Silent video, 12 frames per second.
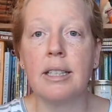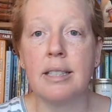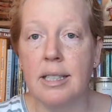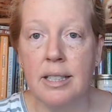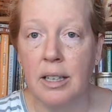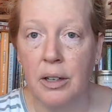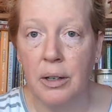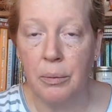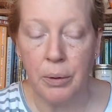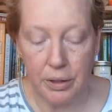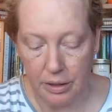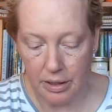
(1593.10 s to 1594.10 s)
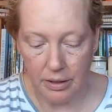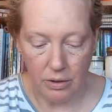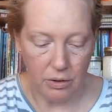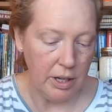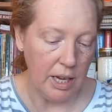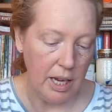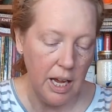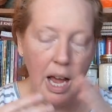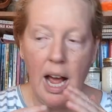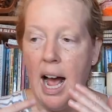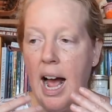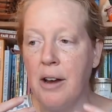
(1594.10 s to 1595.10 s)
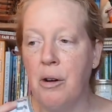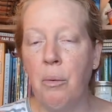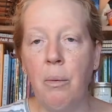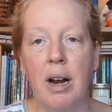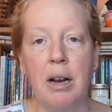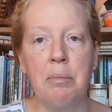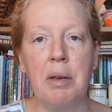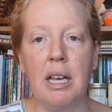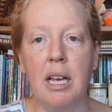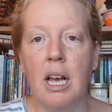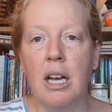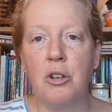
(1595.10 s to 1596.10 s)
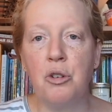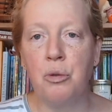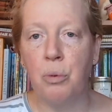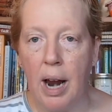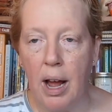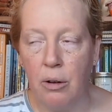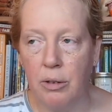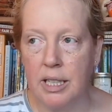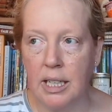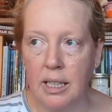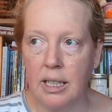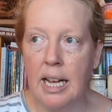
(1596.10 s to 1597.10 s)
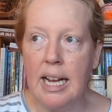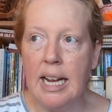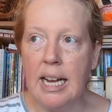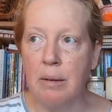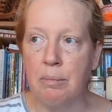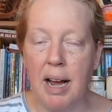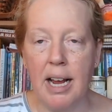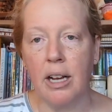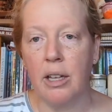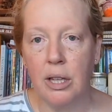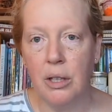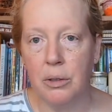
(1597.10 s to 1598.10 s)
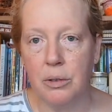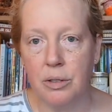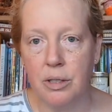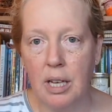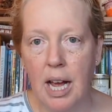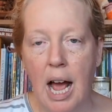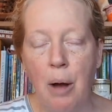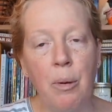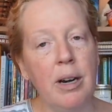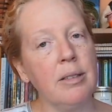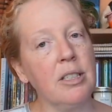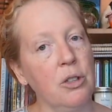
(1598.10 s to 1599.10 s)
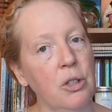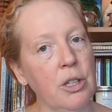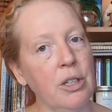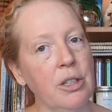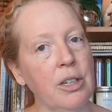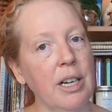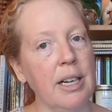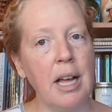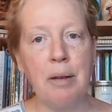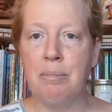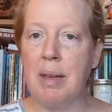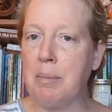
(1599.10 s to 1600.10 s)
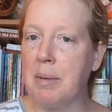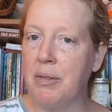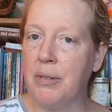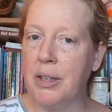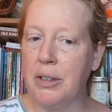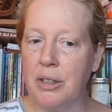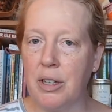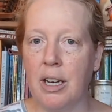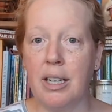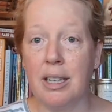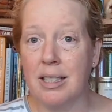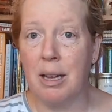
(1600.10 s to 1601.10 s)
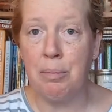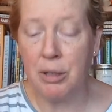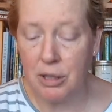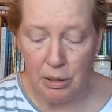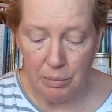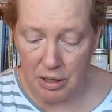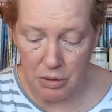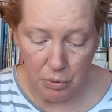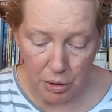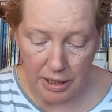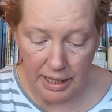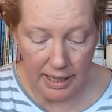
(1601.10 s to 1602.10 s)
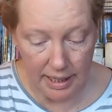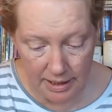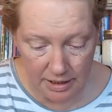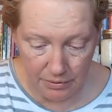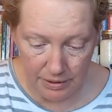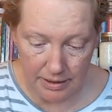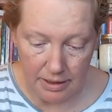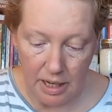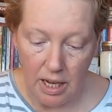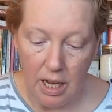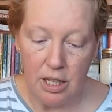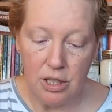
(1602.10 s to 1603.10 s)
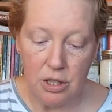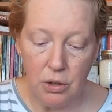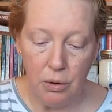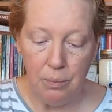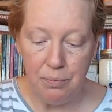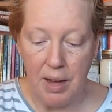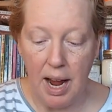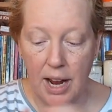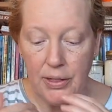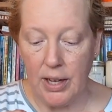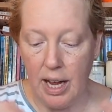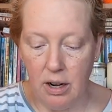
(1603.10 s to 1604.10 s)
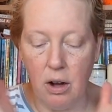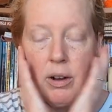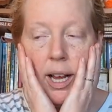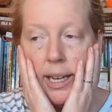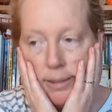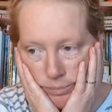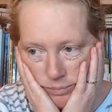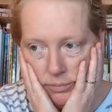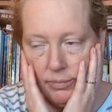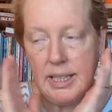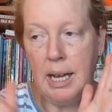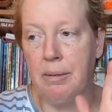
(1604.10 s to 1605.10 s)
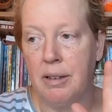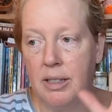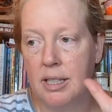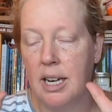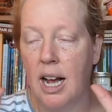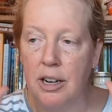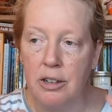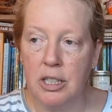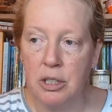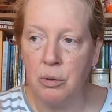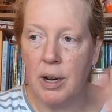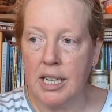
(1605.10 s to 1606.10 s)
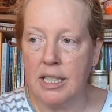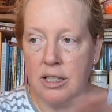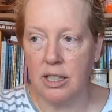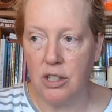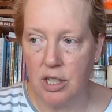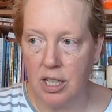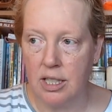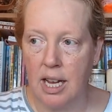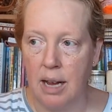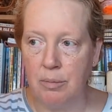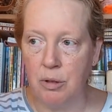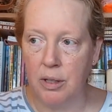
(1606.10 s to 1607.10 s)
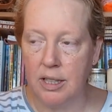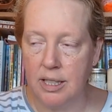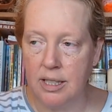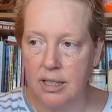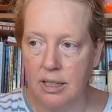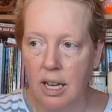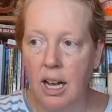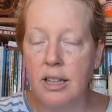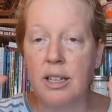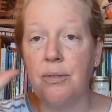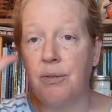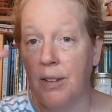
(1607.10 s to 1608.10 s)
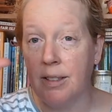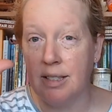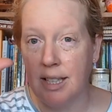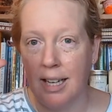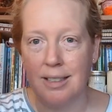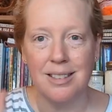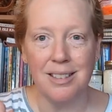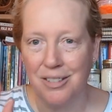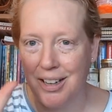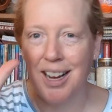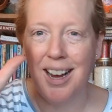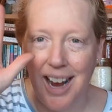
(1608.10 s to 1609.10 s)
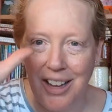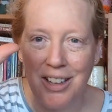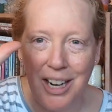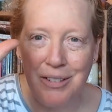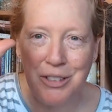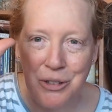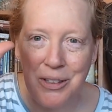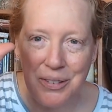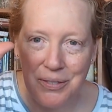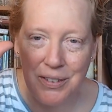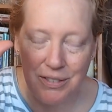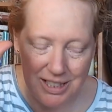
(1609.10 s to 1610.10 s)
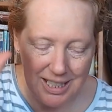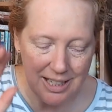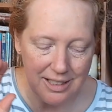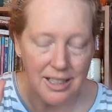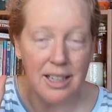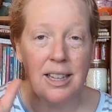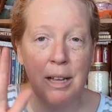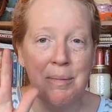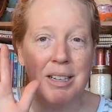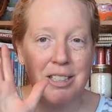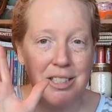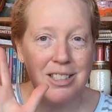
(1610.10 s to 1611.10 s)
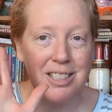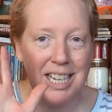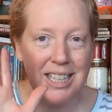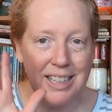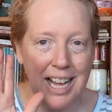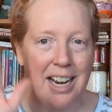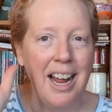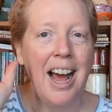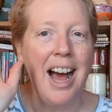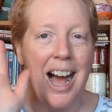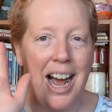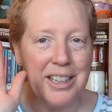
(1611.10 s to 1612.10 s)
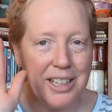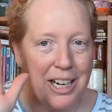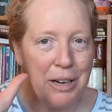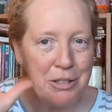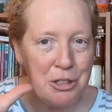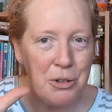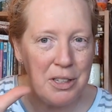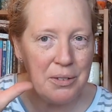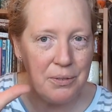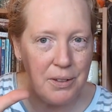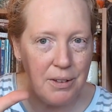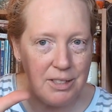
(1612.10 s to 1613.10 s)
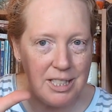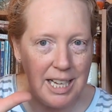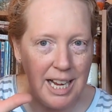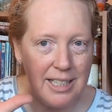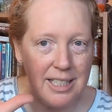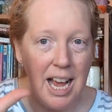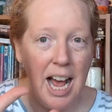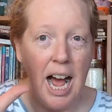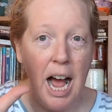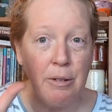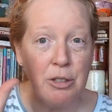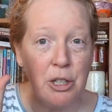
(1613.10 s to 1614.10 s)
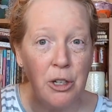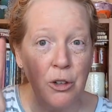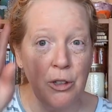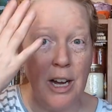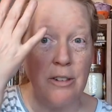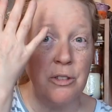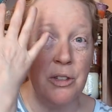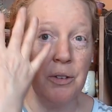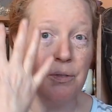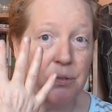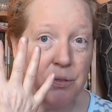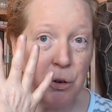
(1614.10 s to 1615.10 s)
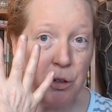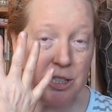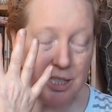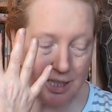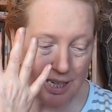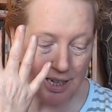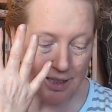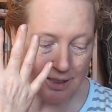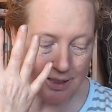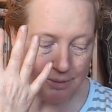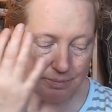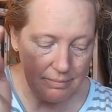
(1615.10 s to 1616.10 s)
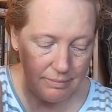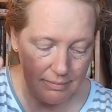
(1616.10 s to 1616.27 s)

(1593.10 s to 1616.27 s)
isn't gonna work. Okay, I don't want to be drowning in my clothes. I want them to look good, make me feel good, because I put so much work into it. So I thought, okay, I did 120 stitches. I'm doing this the 5th size. Okay, I thought I was doing the 5th size. Let me just state that. I thought I was doing the 5th size. I was going to go down to the 4th size.